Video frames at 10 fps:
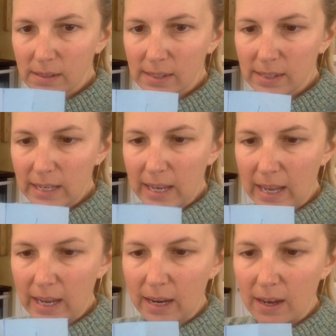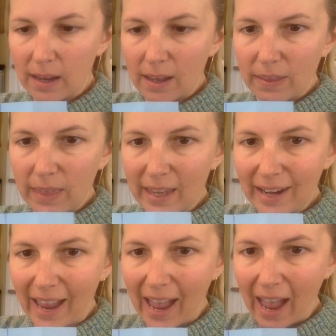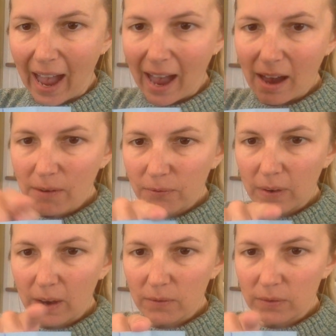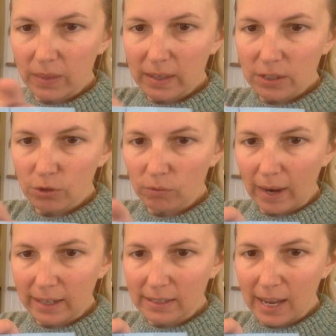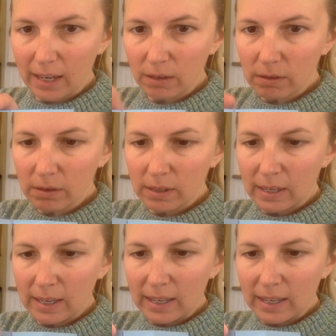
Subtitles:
see that half of this rectangle